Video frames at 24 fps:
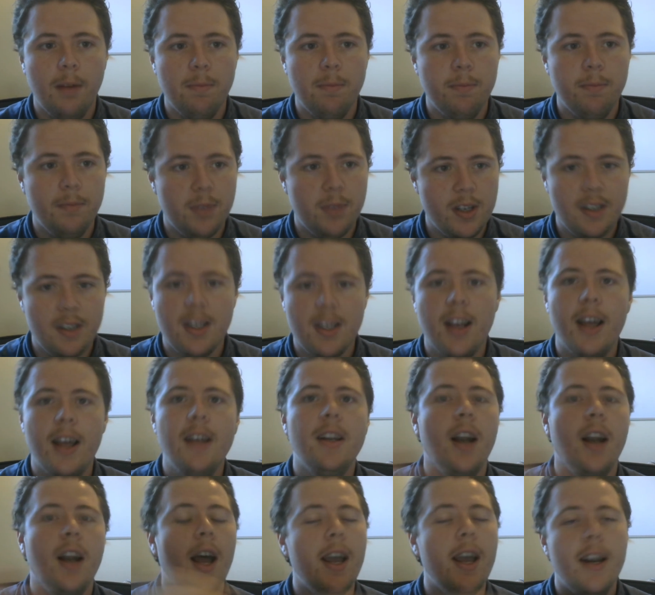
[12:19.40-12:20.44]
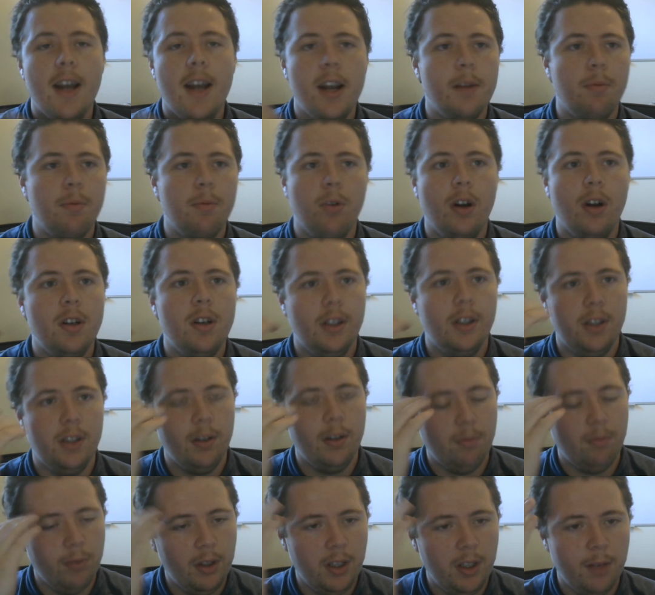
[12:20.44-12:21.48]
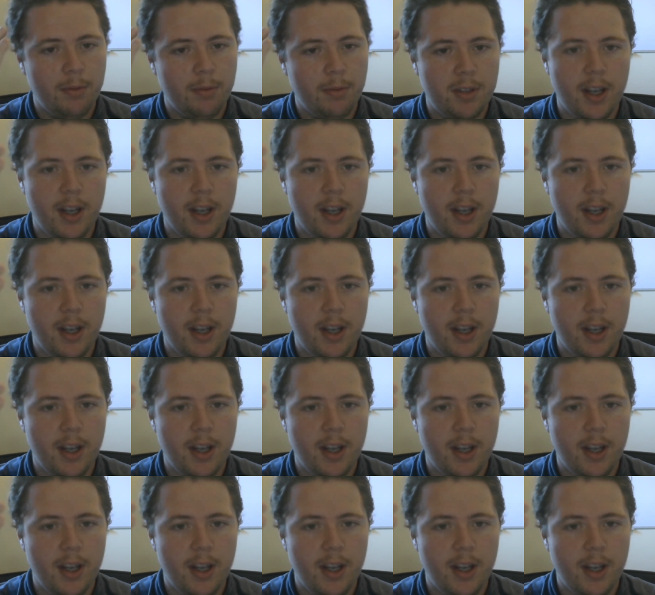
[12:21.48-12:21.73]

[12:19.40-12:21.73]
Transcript: Since that ended, I hadn't had a project that really